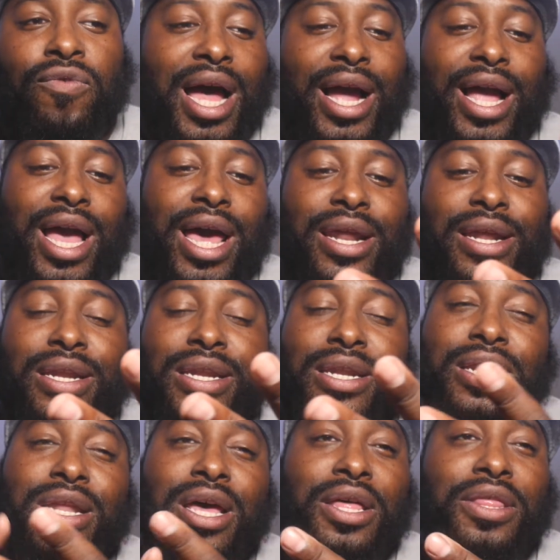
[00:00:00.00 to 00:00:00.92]
I got
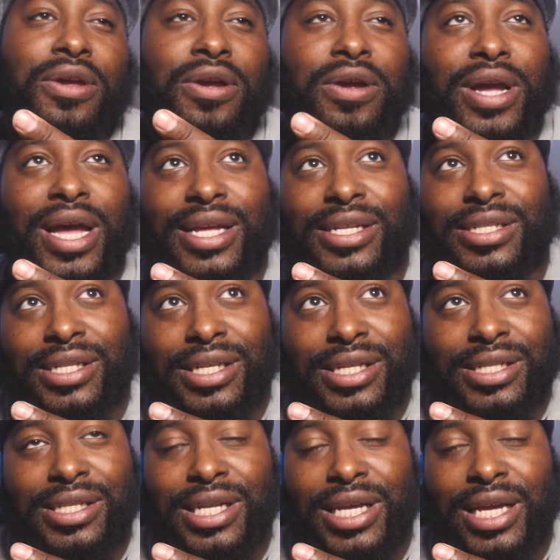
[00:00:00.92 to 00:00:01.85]
another
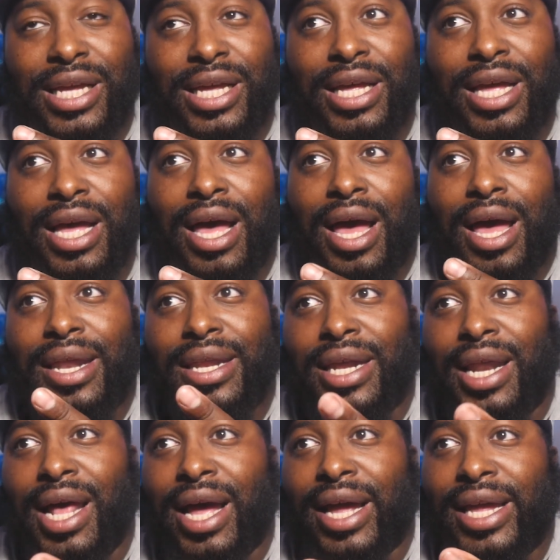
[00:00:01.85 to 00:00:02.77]
SSD
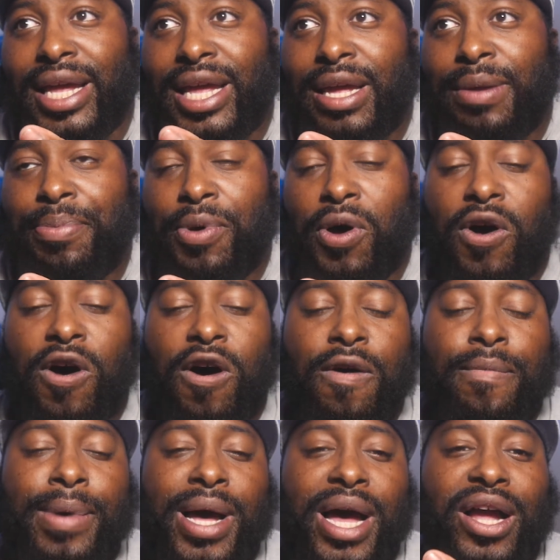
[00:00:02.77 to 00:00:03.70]
that I keep
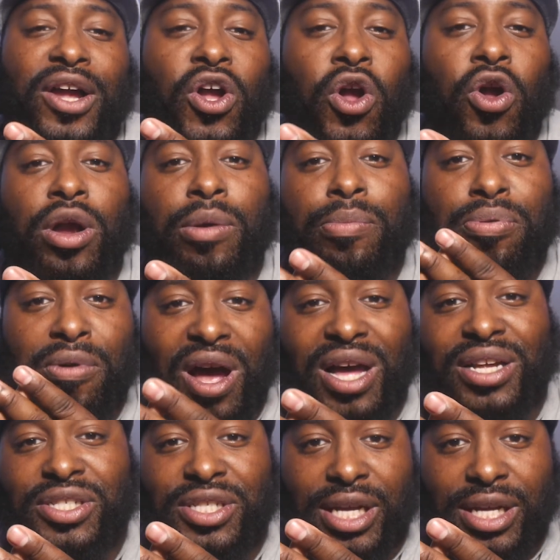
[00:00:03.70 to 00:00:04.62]
all my current
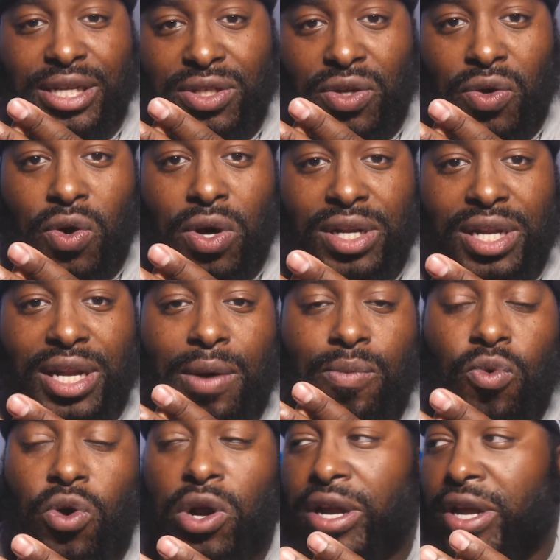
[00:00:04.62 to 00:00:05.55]
projects on that
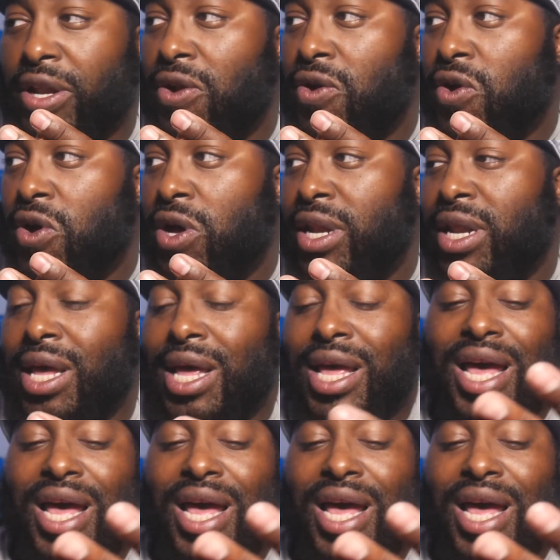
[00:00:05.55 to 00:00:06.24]
I'm working on.